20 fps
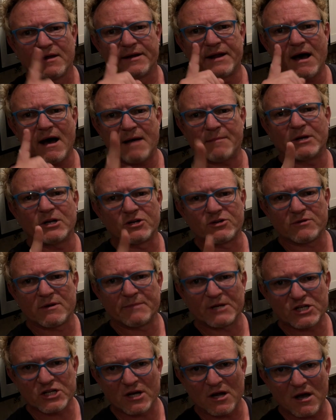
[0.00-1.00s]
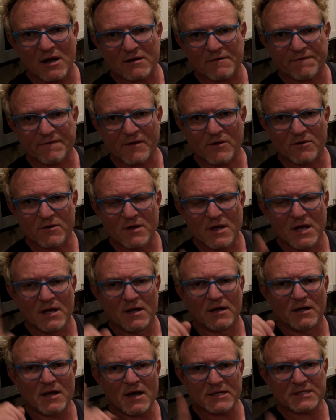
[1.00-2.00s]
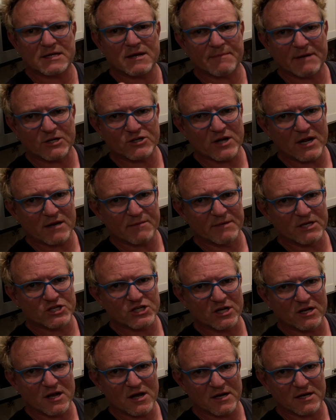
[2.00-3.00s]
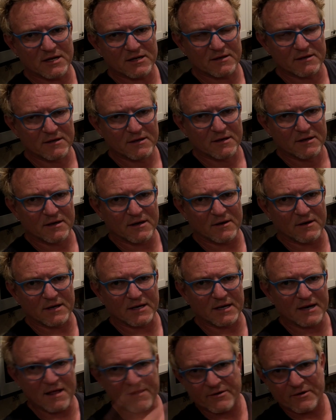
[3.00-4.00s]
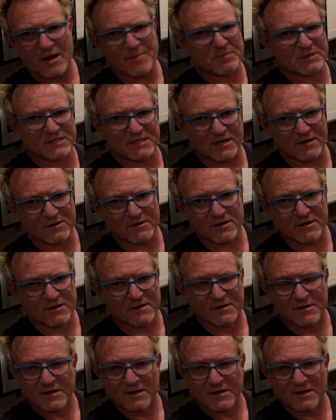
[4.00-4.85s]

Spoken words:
Now I'm going to do a Michelada for you. Last time I tried a Michelada on another episode,